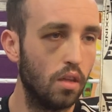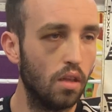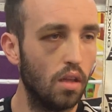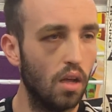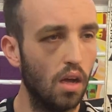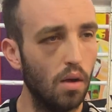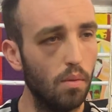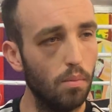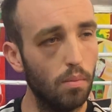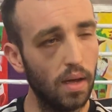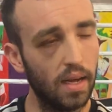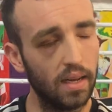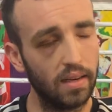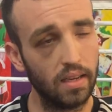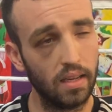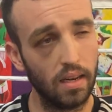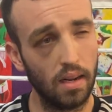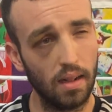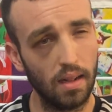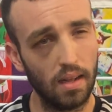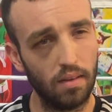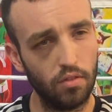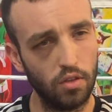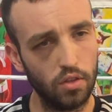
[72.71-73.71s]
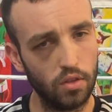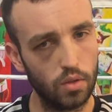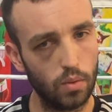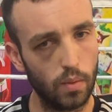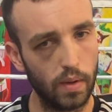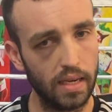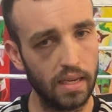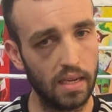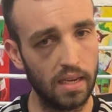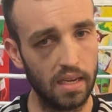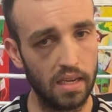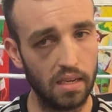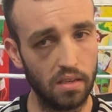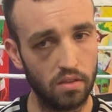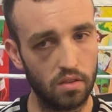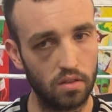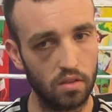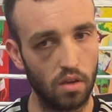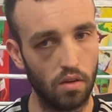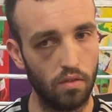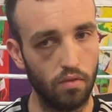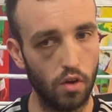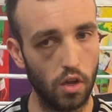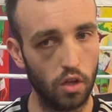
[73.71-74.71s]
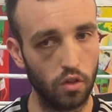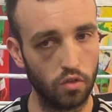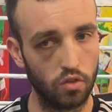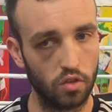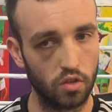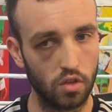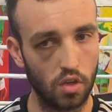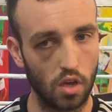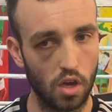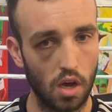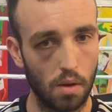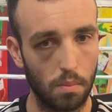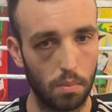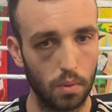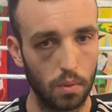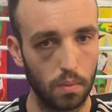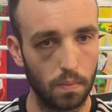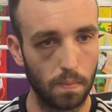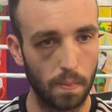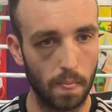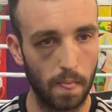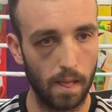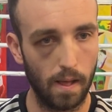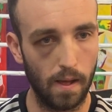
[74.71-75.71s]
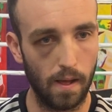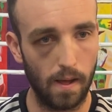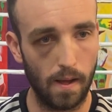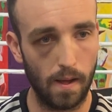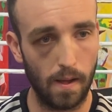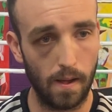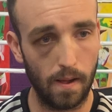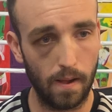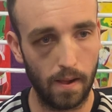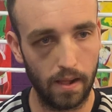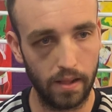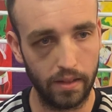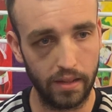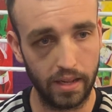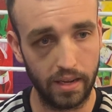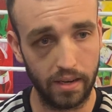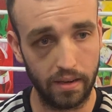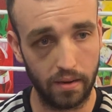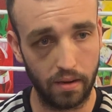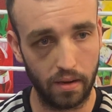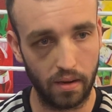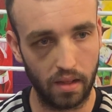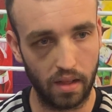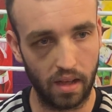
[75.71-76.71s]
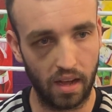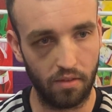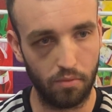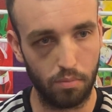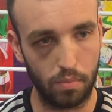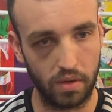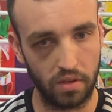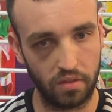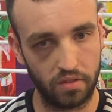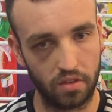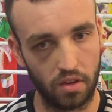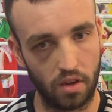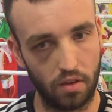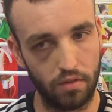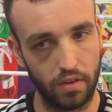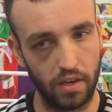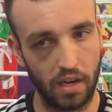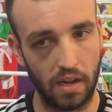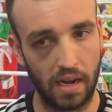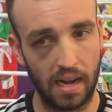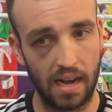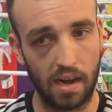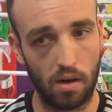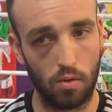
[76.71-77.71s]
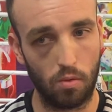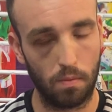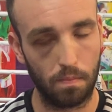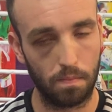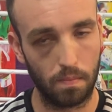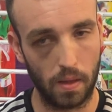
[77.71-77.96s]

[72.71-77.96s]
I did 11 to 18 sort of non-stop, and then I've been sort of in and out.